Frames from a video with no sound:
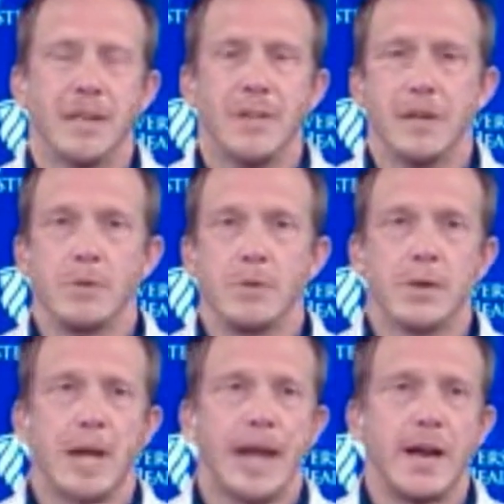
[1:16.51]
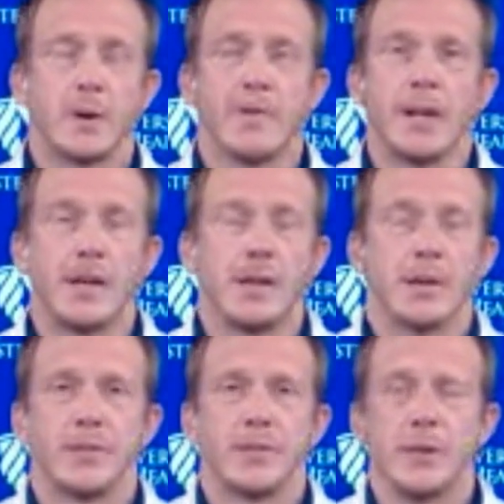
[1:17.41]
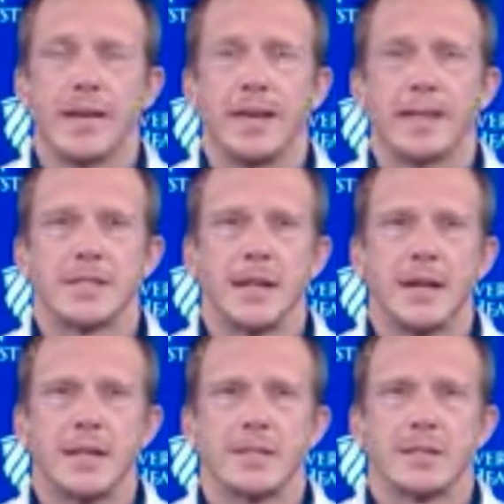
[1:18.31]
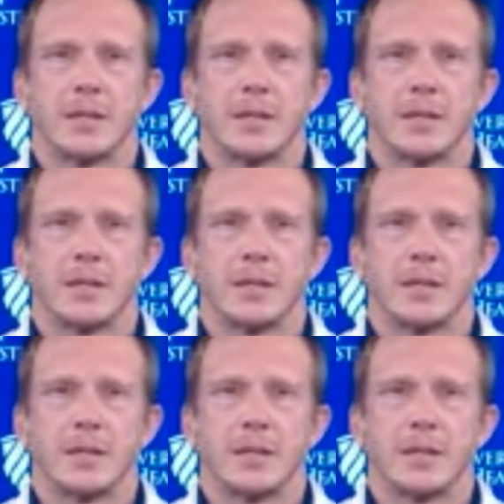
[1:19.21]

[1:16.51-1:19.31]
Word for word: in the U K or even here in the United States,